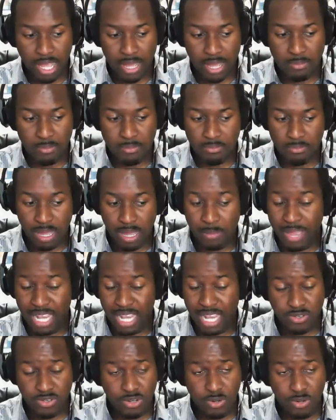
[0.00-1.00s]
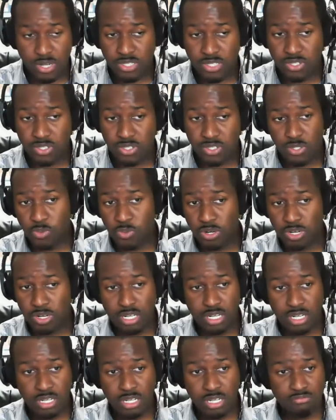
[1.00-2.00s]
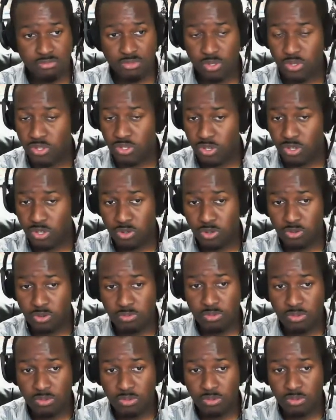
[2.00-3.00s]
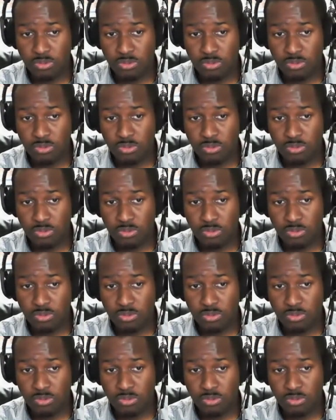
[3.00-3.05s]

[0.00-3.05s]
I'm answering questions on Twitter, YouTube,